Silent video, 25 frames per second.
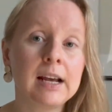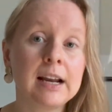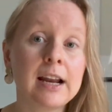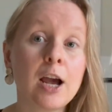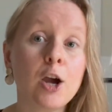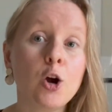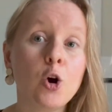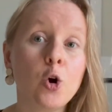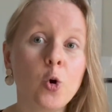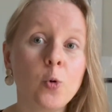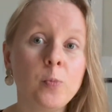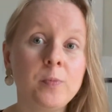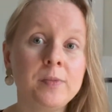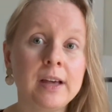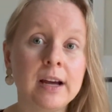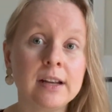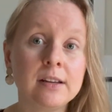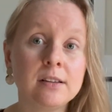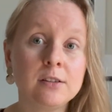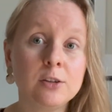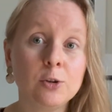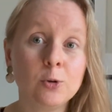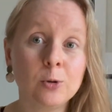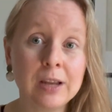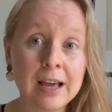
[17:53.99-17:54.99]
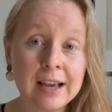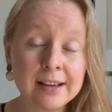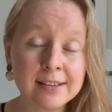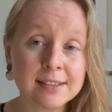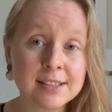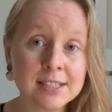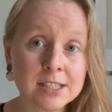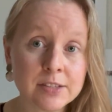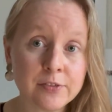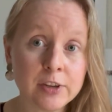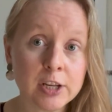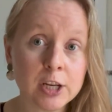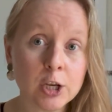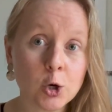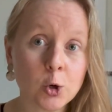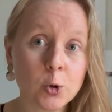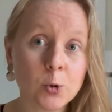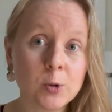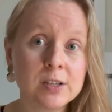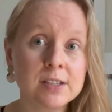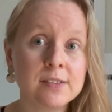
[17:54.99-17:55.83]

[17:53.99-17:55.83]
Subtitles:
And I hope that you like this video.